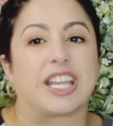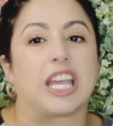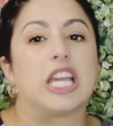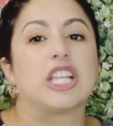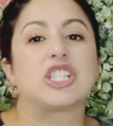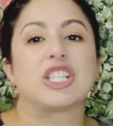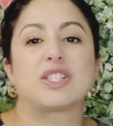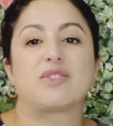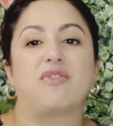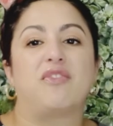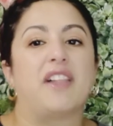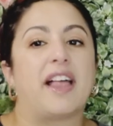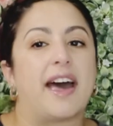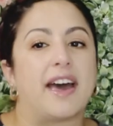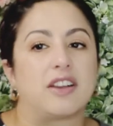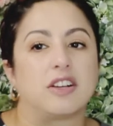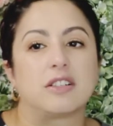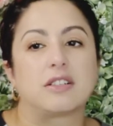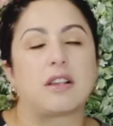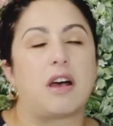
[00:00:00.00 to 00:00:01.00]
It just
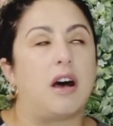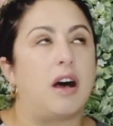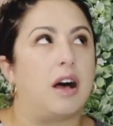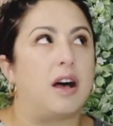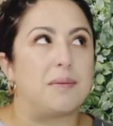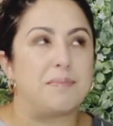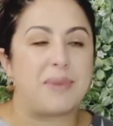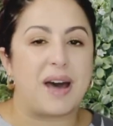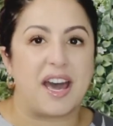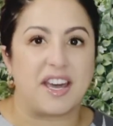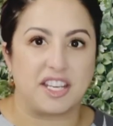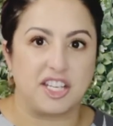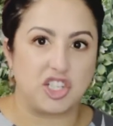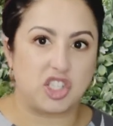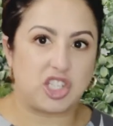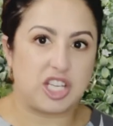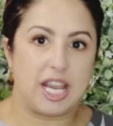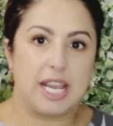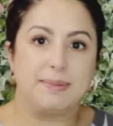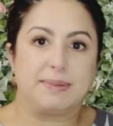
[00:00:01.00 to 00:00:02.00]
flatters all body
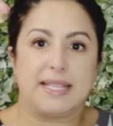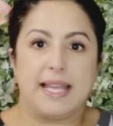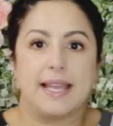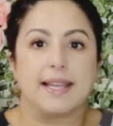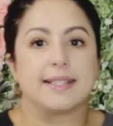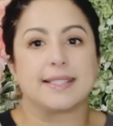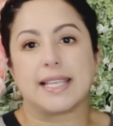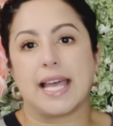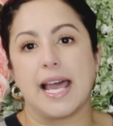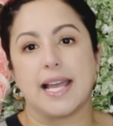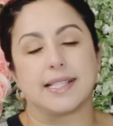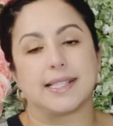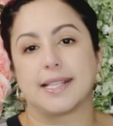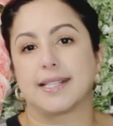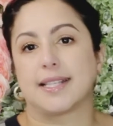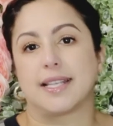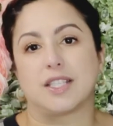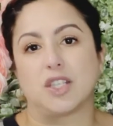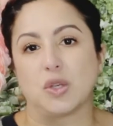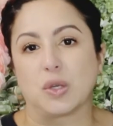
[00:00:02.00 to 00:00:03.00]
shapes and sizes
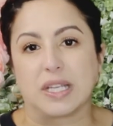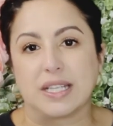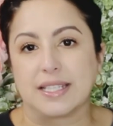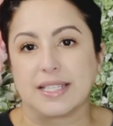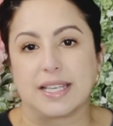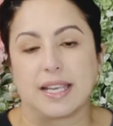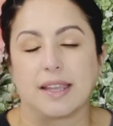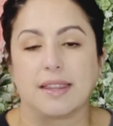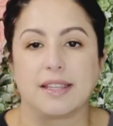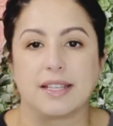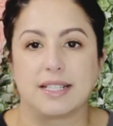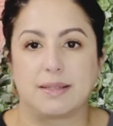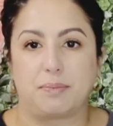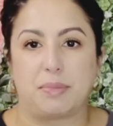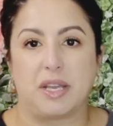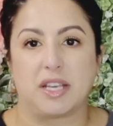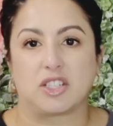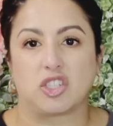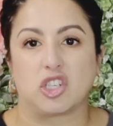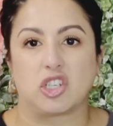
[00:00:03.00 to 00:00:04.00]
as you can see in these
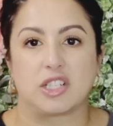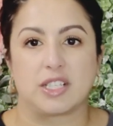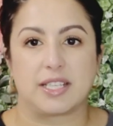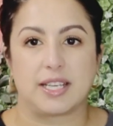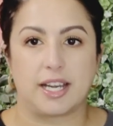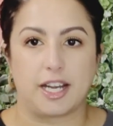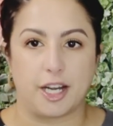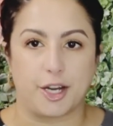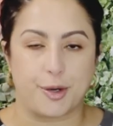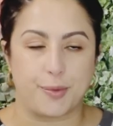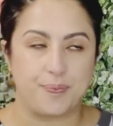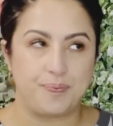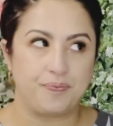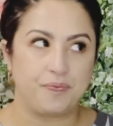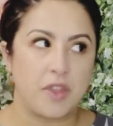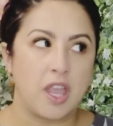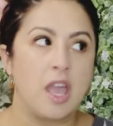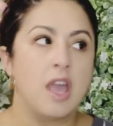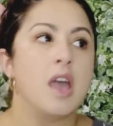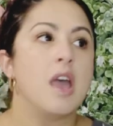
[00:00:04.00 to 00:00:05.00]
pictures here.
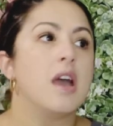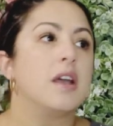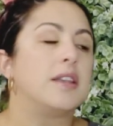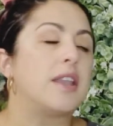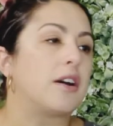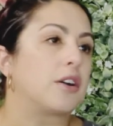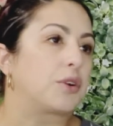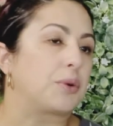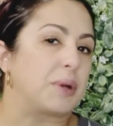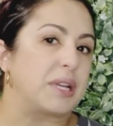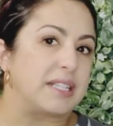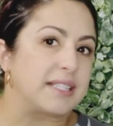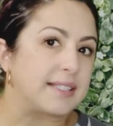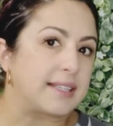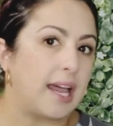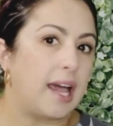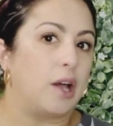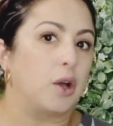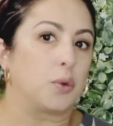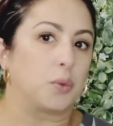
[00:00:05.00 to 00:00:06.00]
Now,
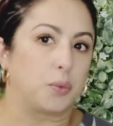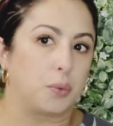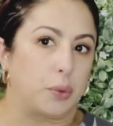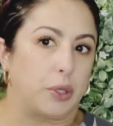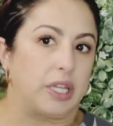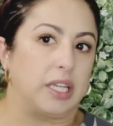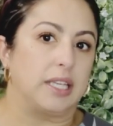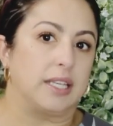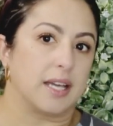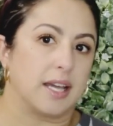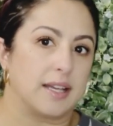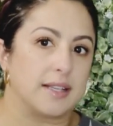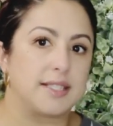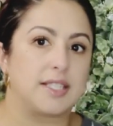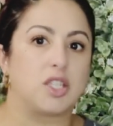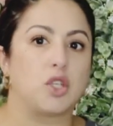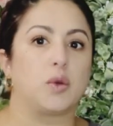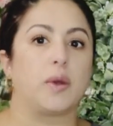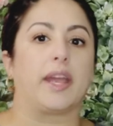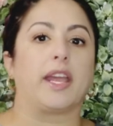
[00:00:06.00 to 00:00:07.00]
Greenstyle really does
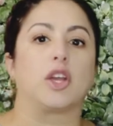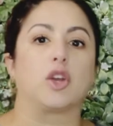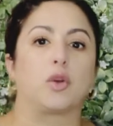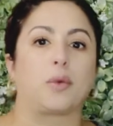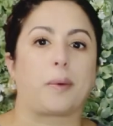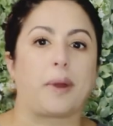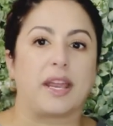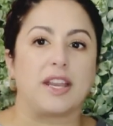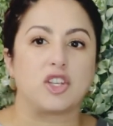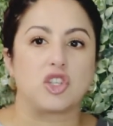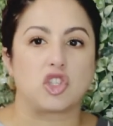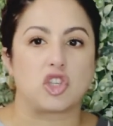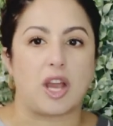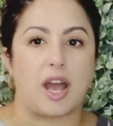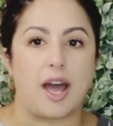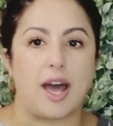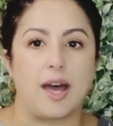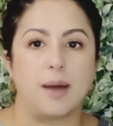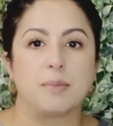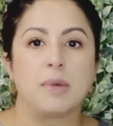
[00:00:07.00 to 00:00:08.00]
do a great
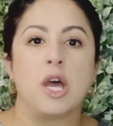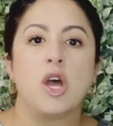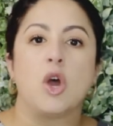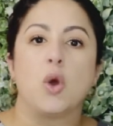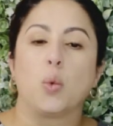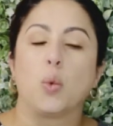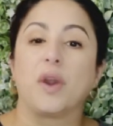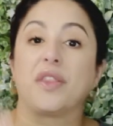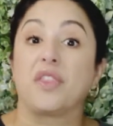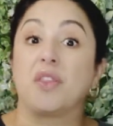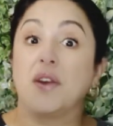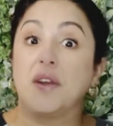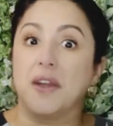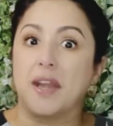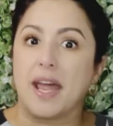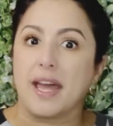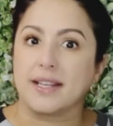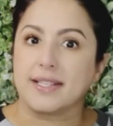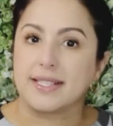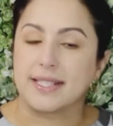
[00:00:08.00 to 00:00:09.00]
job with
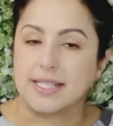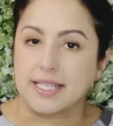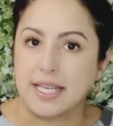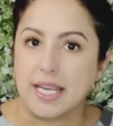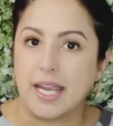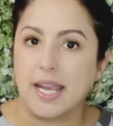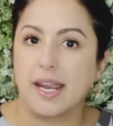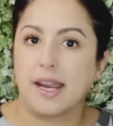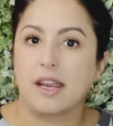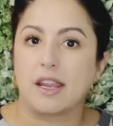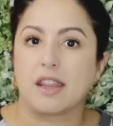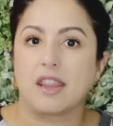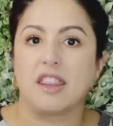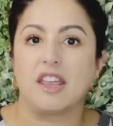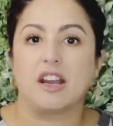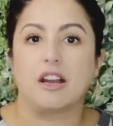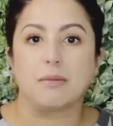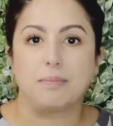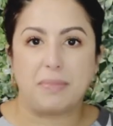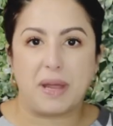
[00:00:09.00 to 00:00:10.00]
nesting
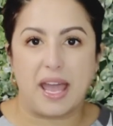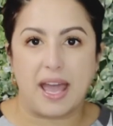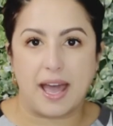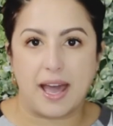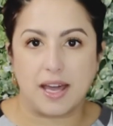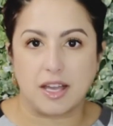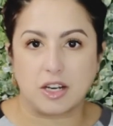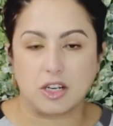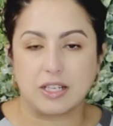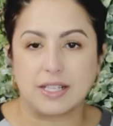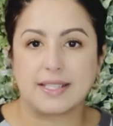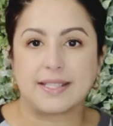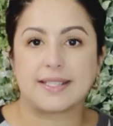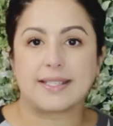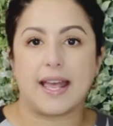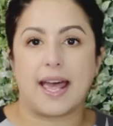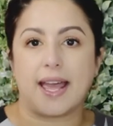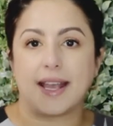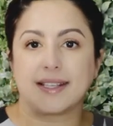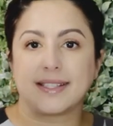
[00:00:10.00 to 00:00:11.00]
their pattern
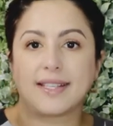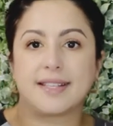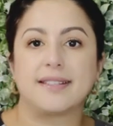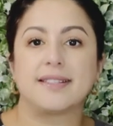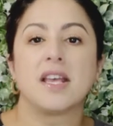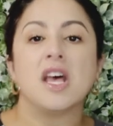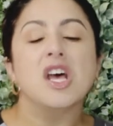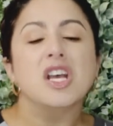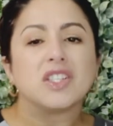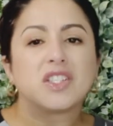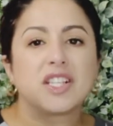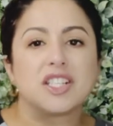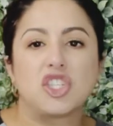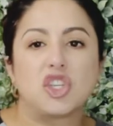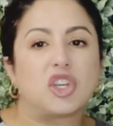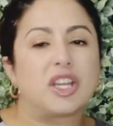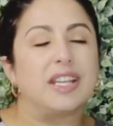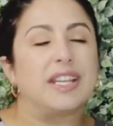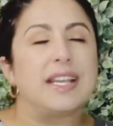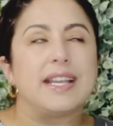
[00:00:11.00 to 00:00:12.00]
sizes so that you
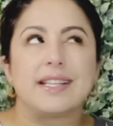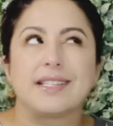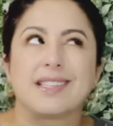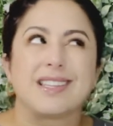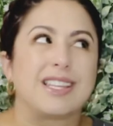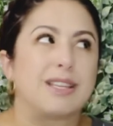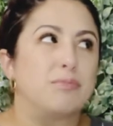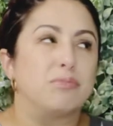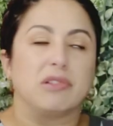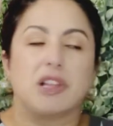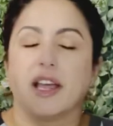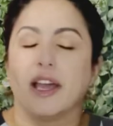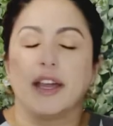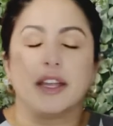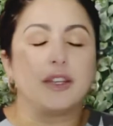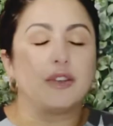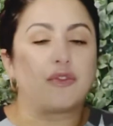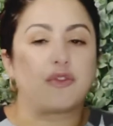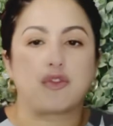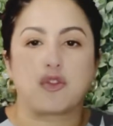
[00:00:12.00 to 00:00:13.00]
can easily
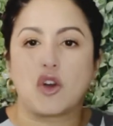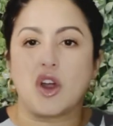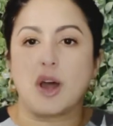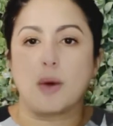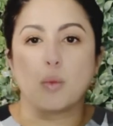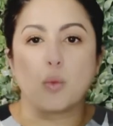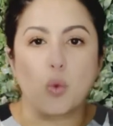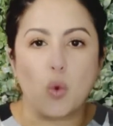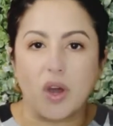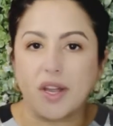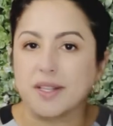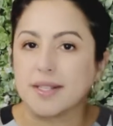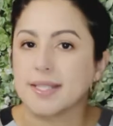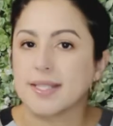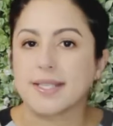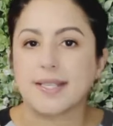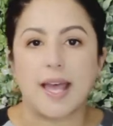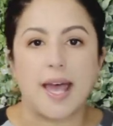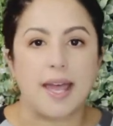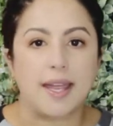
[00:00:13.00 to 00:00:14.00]
blend from one
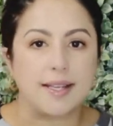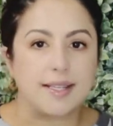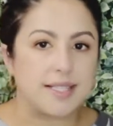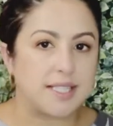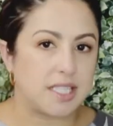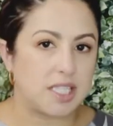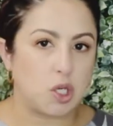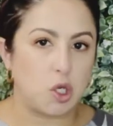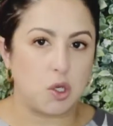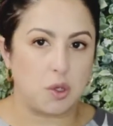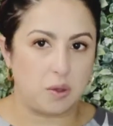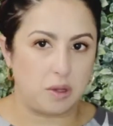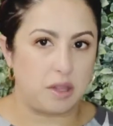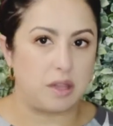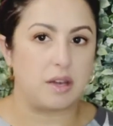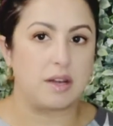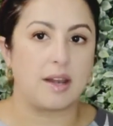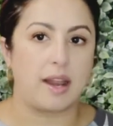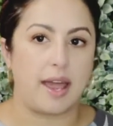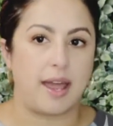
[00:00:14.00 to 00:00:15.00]
size to the
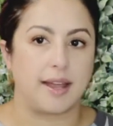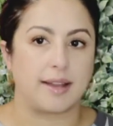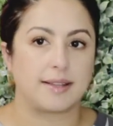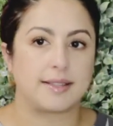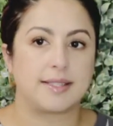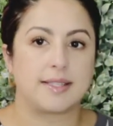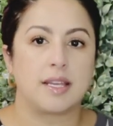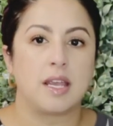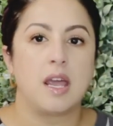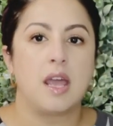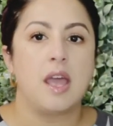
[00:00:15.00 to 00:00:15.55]
next.